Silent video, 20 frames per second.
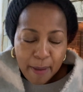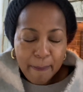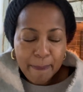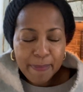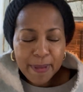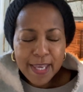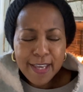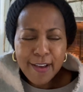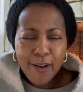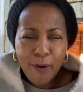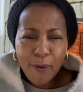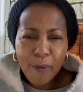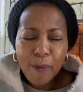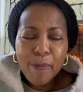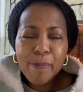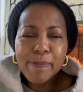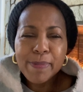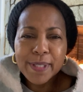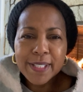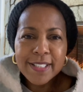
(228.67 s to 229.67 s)
be
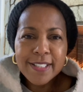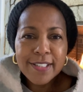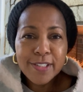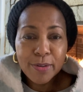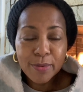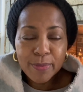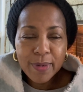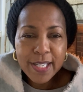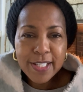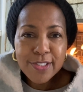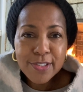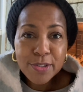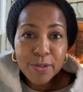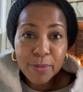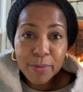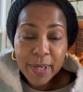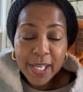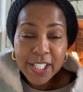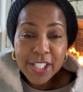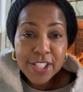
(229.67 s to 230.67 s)
open to
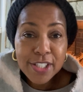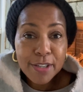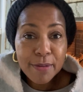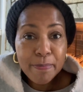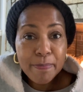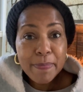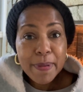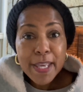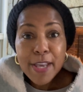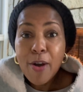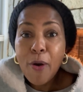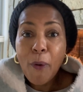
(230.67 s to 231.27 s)
restoration be